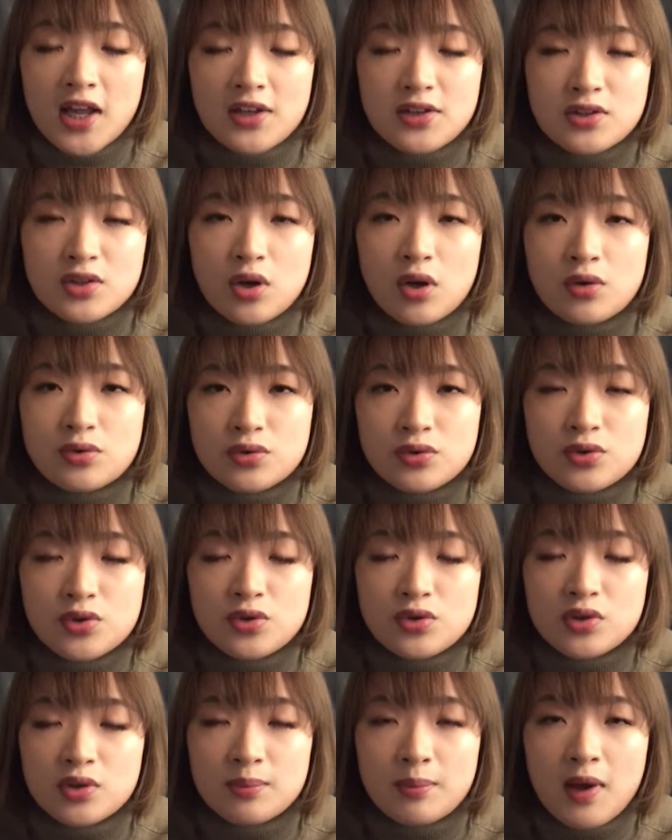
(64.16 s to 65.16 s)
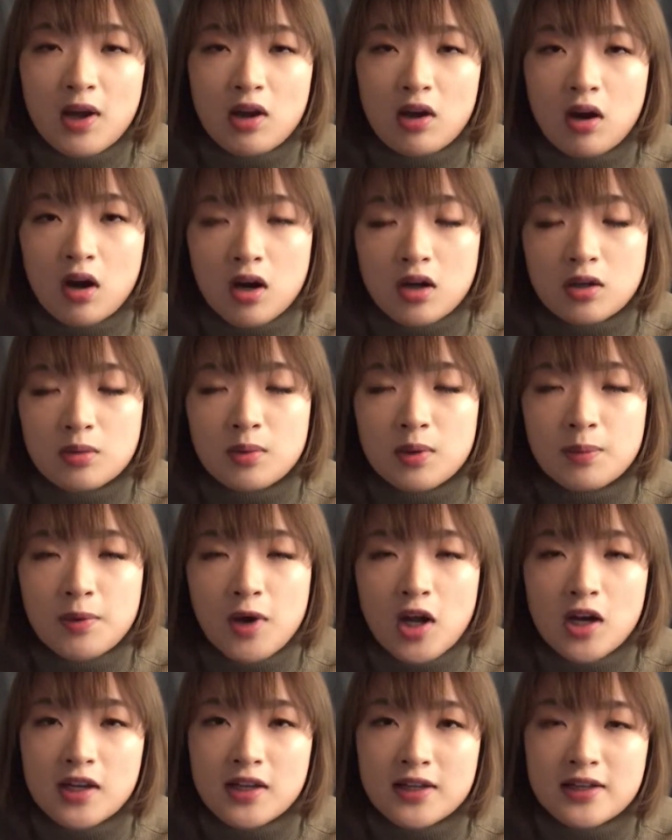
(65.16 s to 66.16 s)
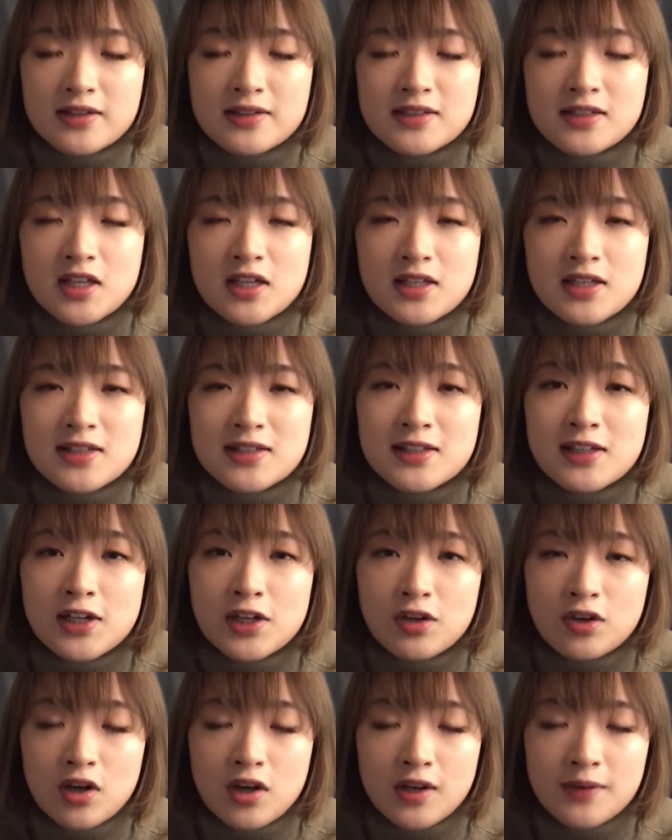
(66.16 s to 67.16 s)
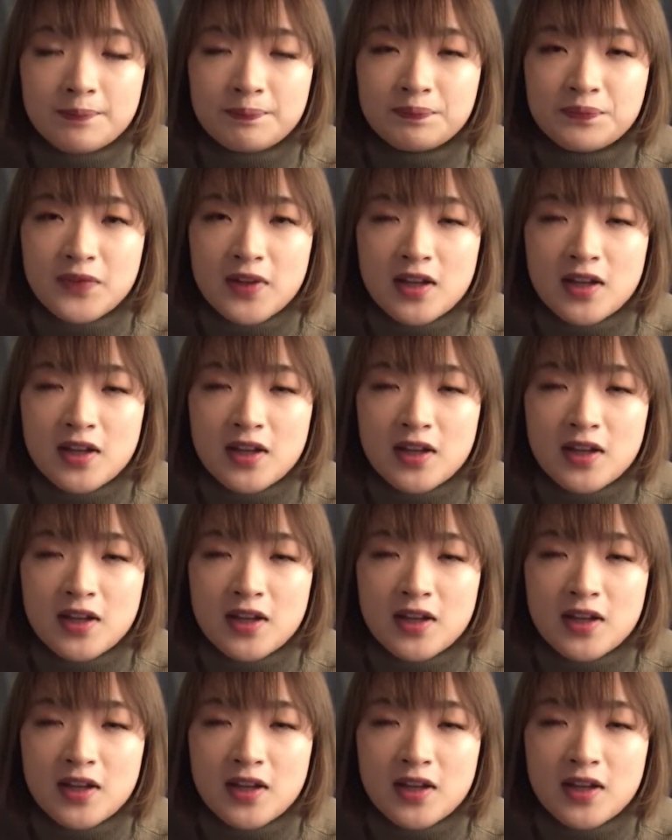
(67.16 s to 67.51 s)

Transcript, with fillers: and she also tutored my horrible politics studies later on.